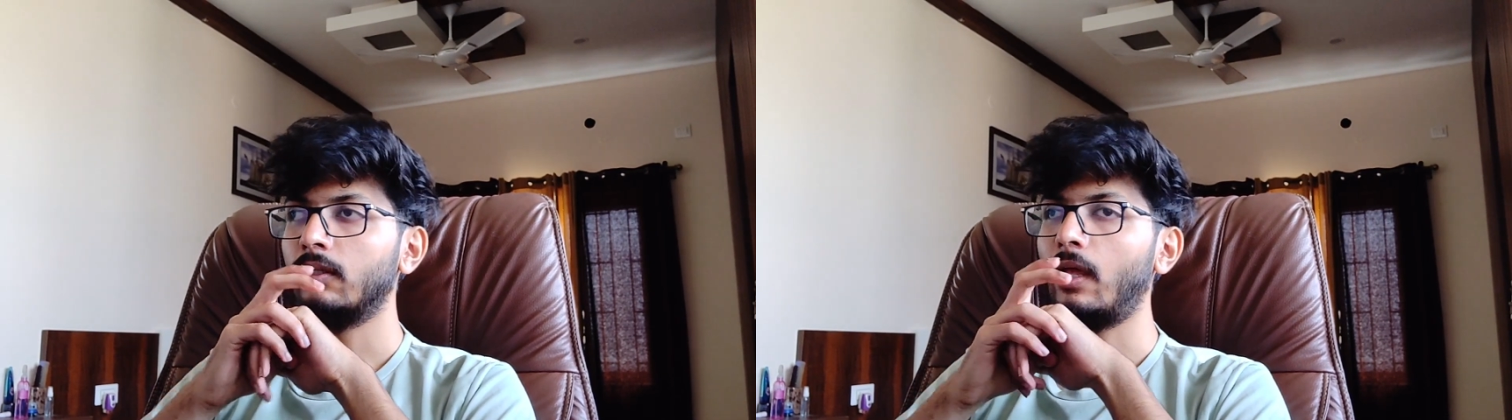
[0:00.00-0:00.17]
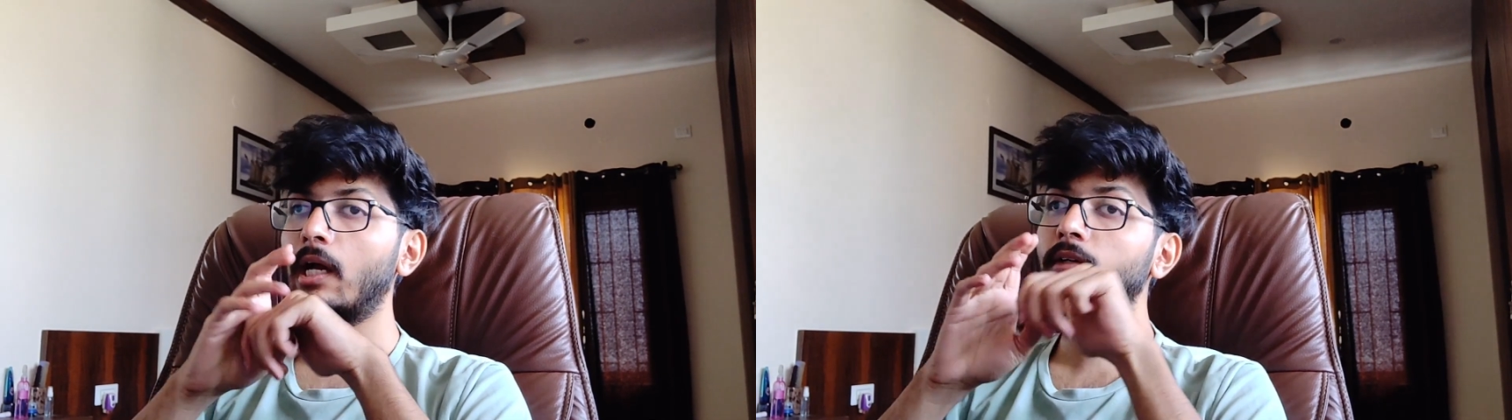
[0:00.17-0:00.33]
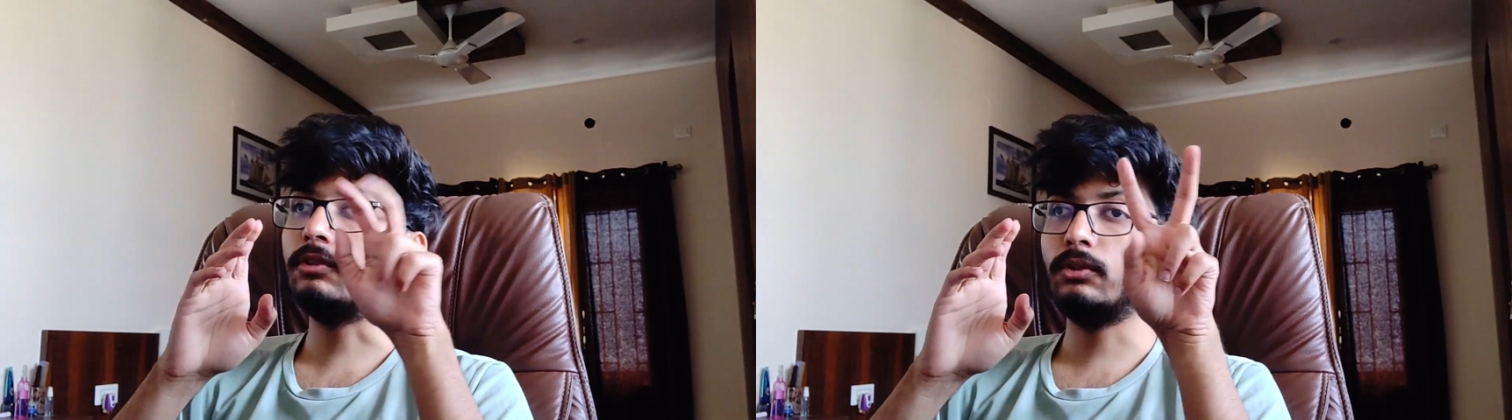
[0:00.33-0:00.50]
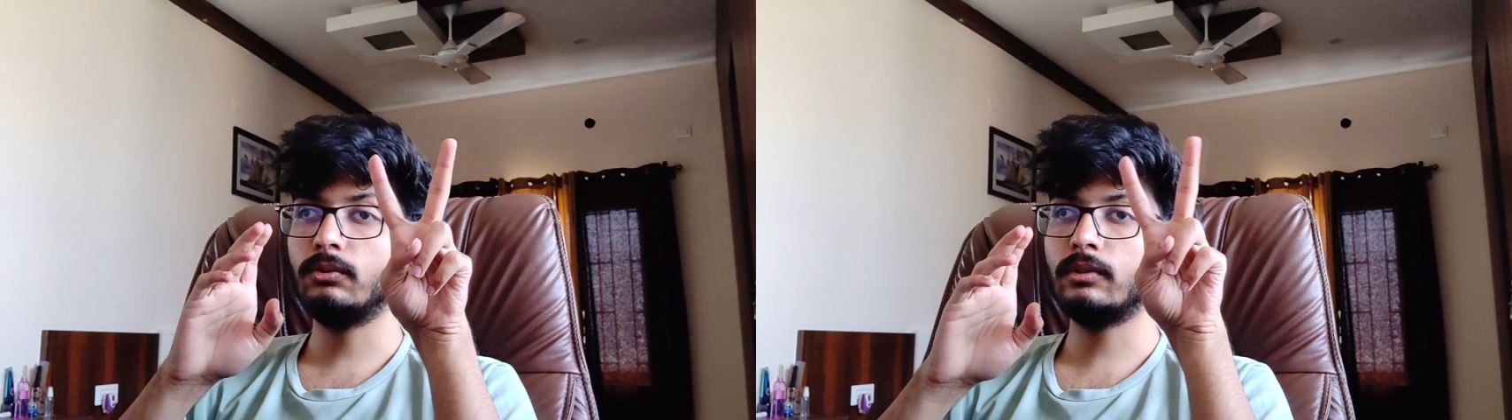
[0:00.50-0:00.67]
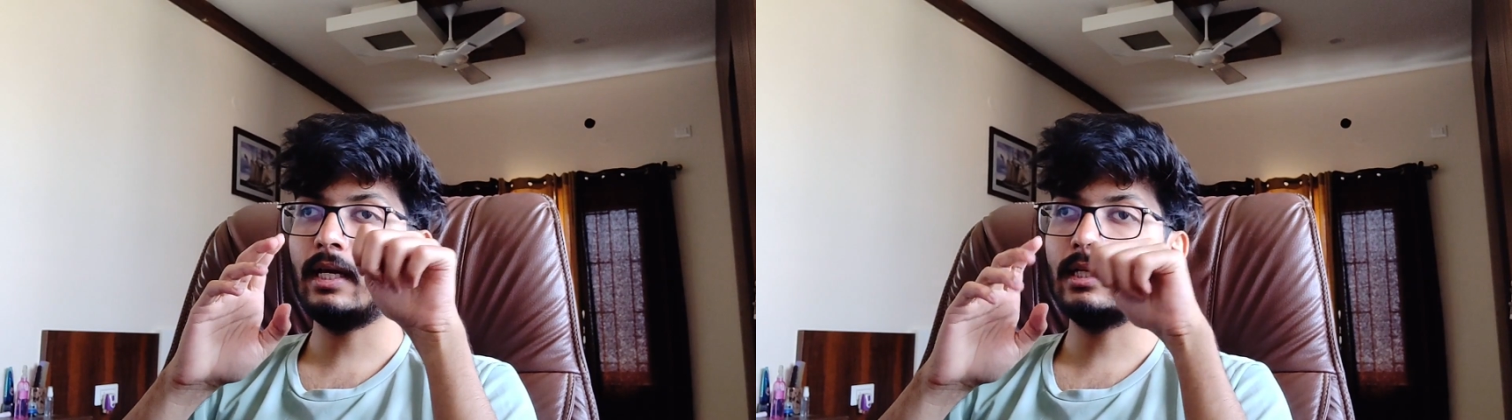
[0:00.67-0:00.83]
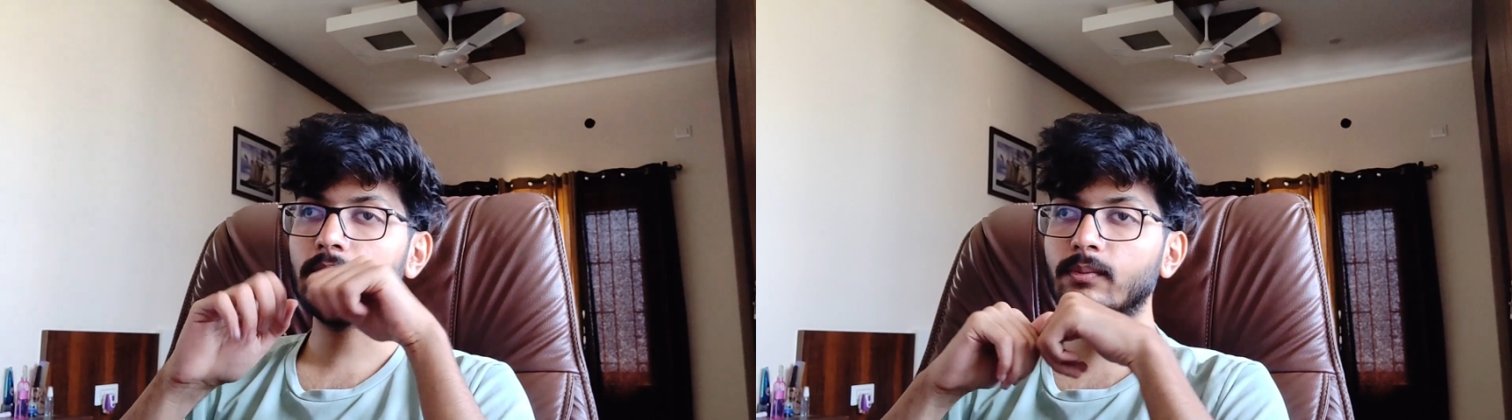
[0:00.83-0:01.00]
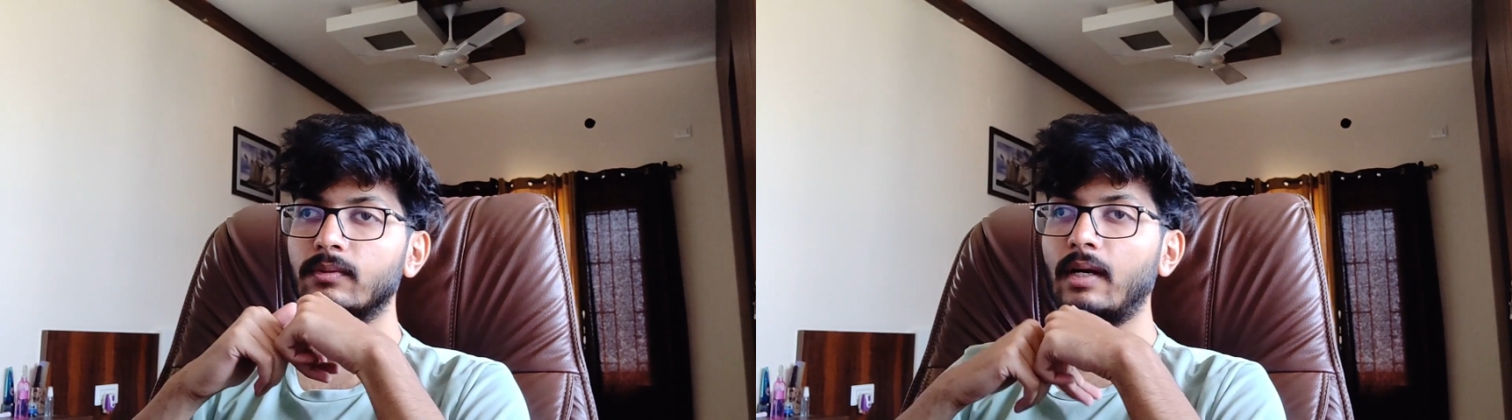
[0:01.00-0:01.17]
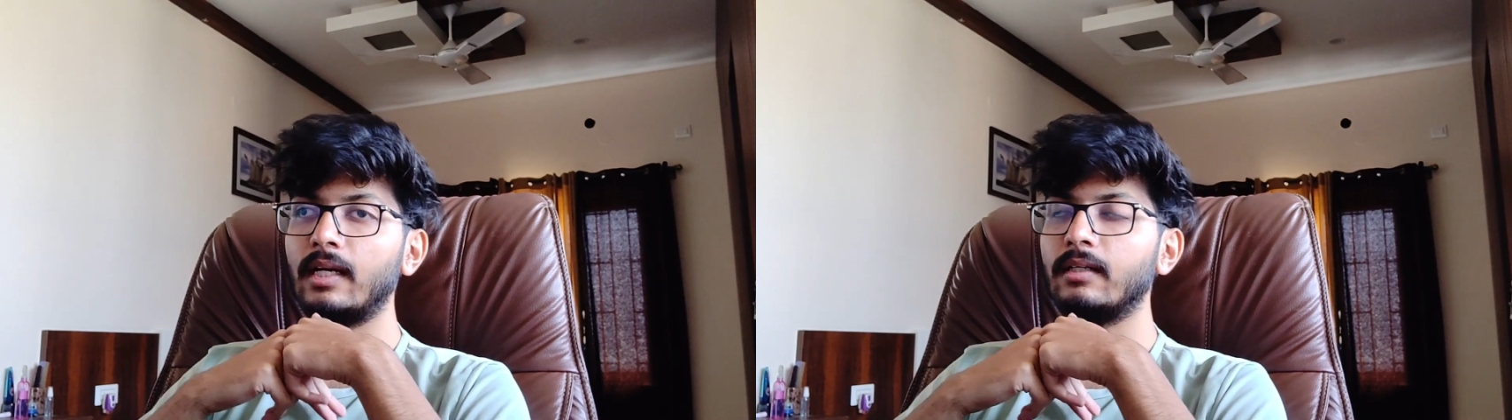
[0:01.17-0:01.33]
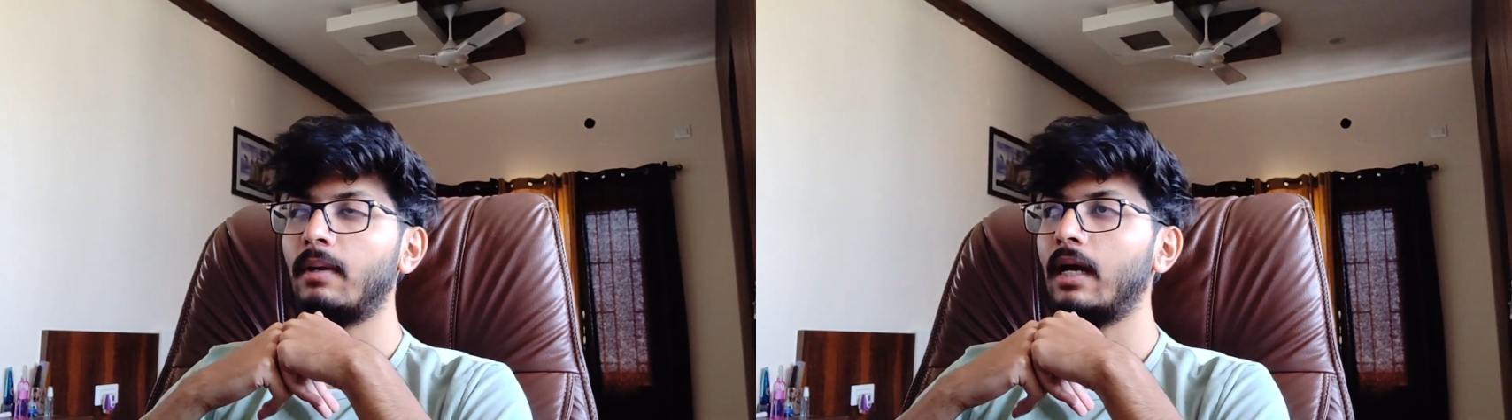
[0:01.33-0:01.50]
I have 2 tanks with
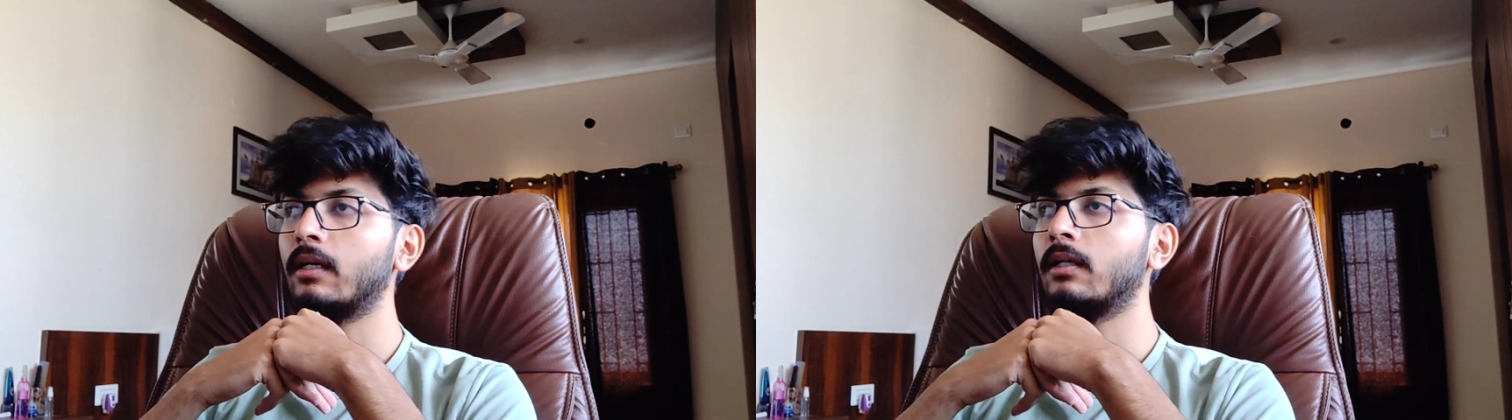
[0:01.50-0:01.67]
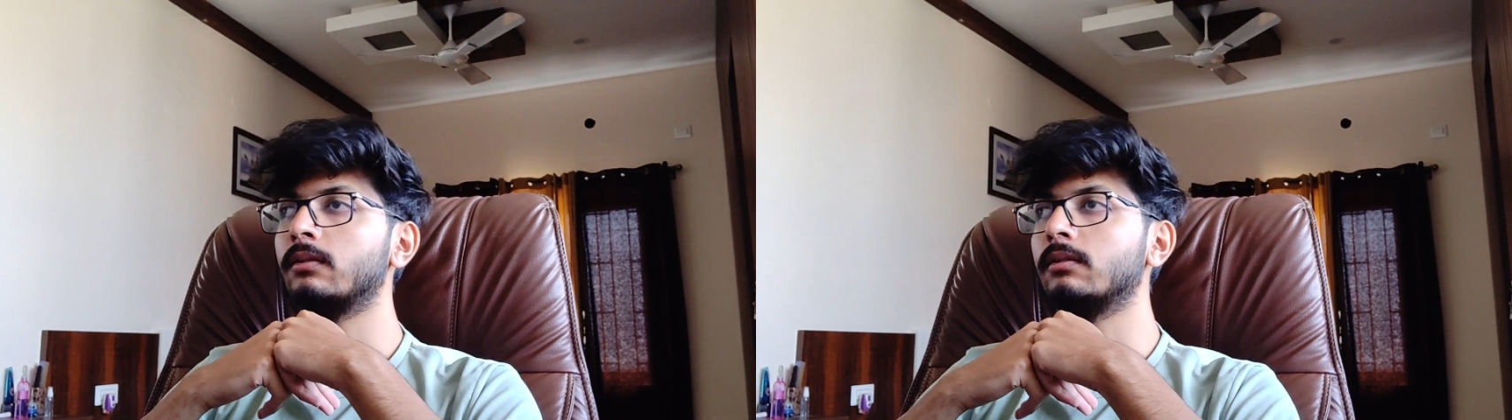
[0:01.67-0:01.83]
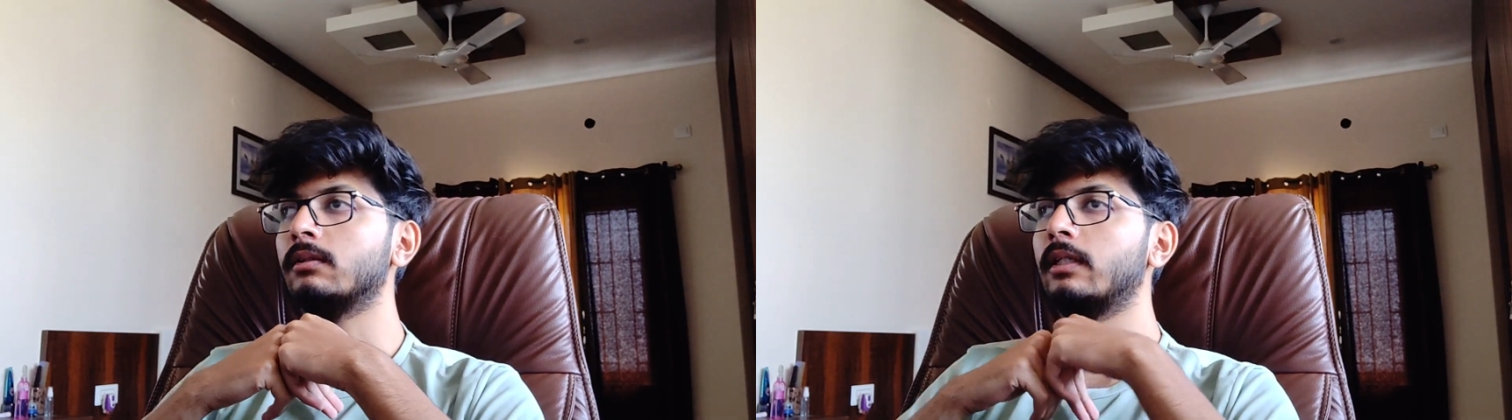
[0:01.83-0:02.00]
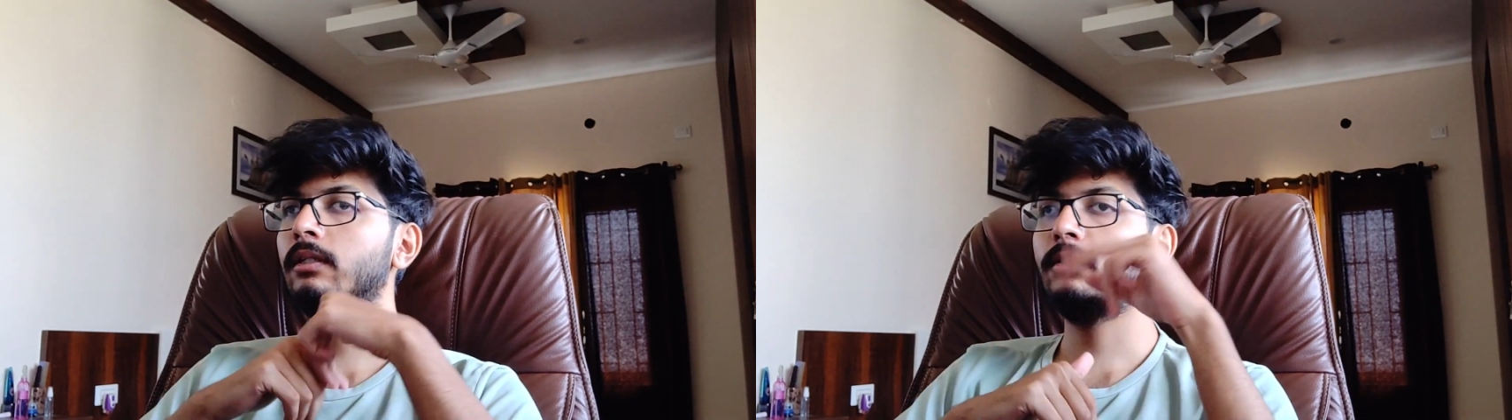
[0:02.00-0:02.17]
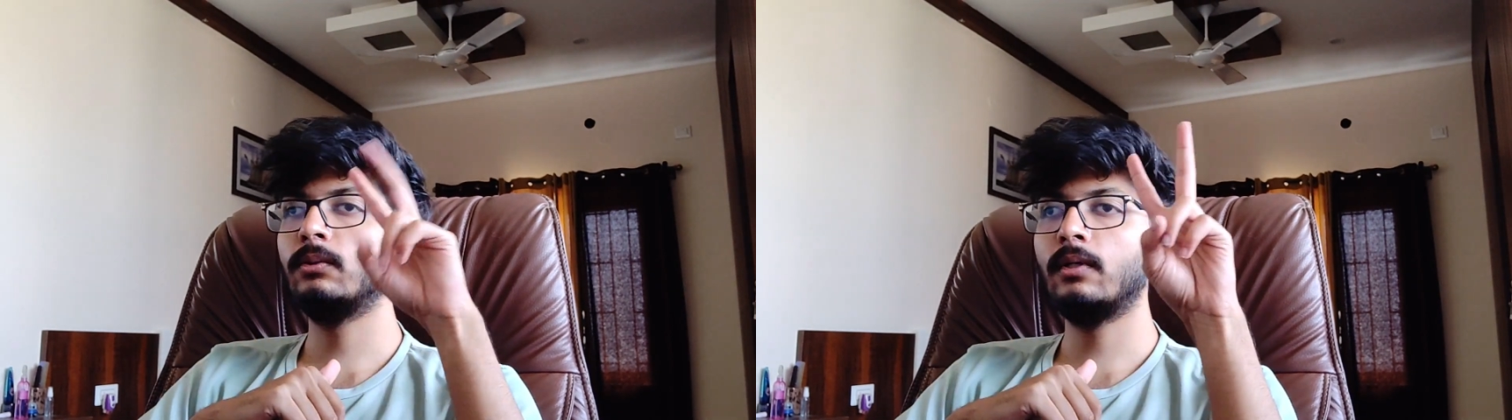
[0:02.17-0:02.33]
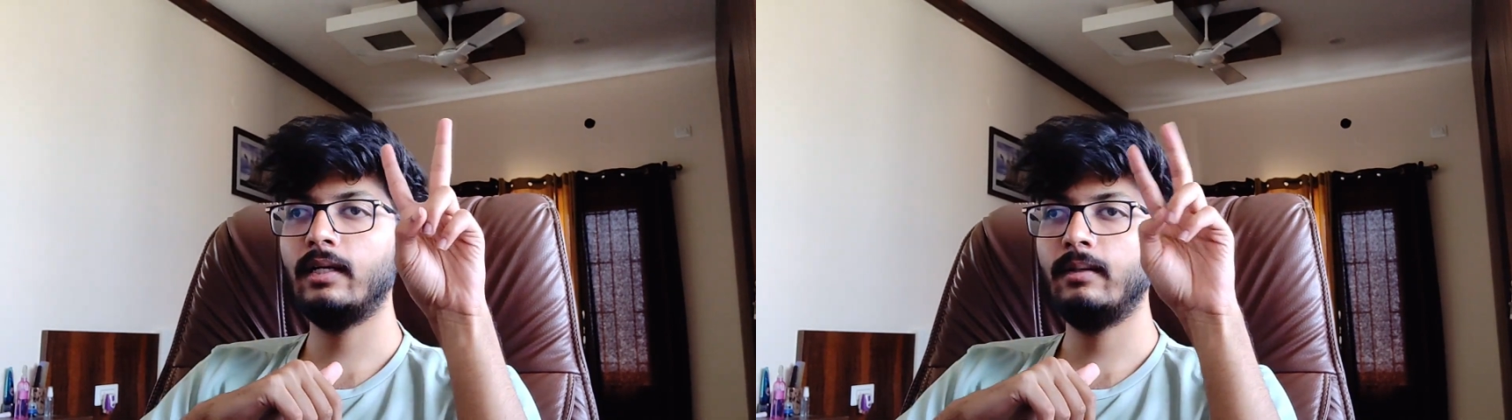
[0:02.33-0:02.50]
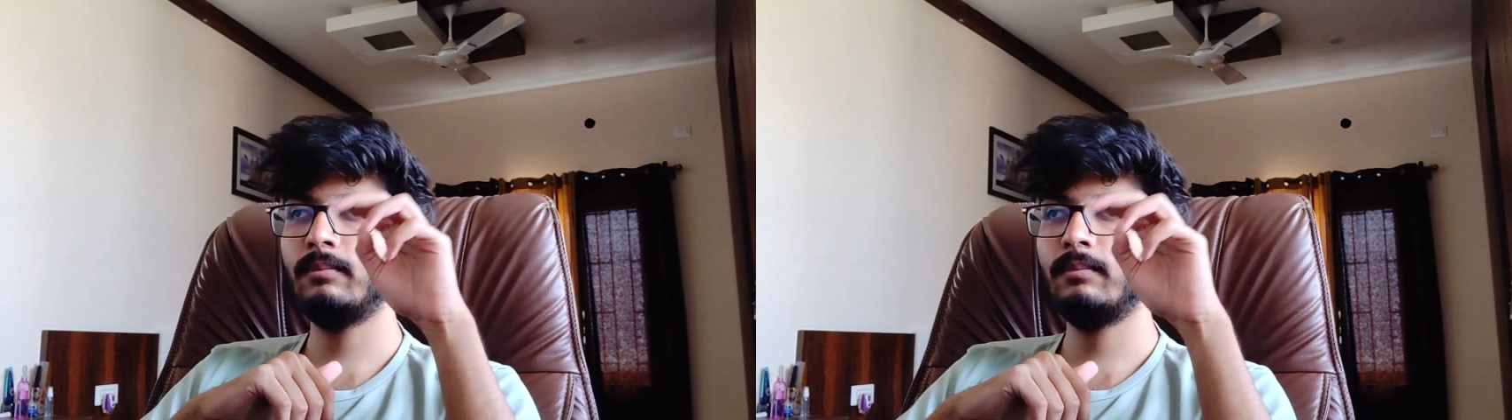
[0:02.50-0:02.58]
white backgrounds and 2 are